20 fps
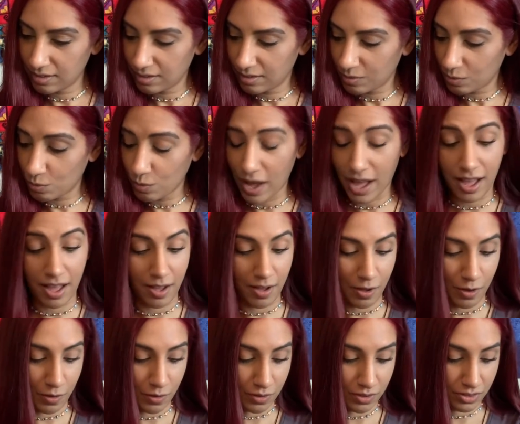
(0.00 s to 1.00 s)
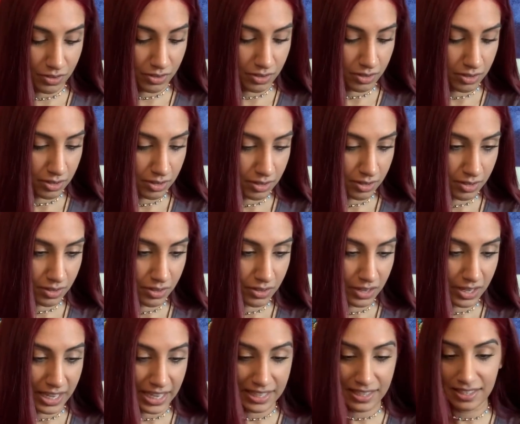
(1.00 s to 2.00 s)
Wow.
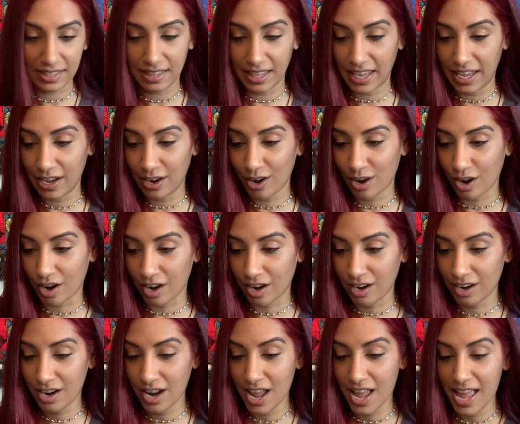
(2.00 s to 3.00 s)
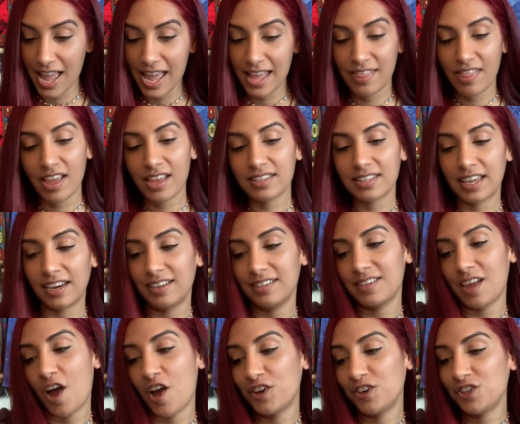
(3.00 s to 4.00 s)
It's here. They said it's
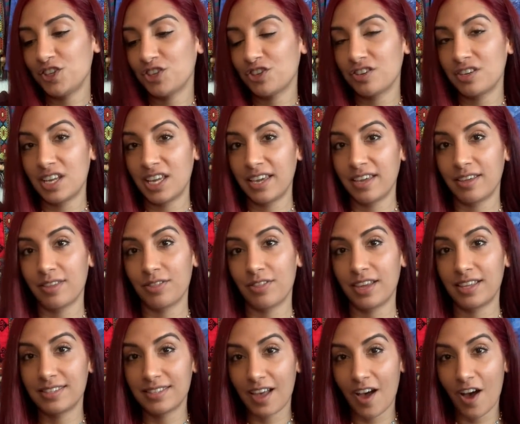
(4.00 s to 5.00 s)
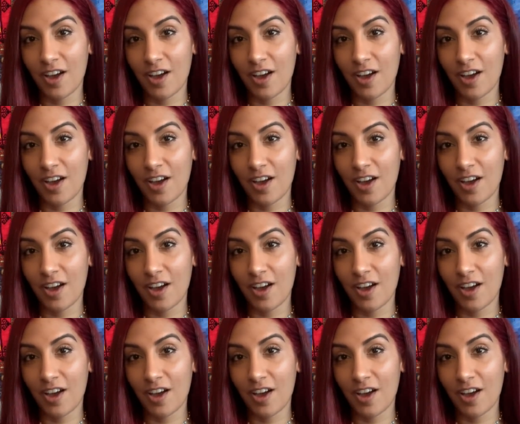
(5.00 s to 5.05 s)
underneath. It's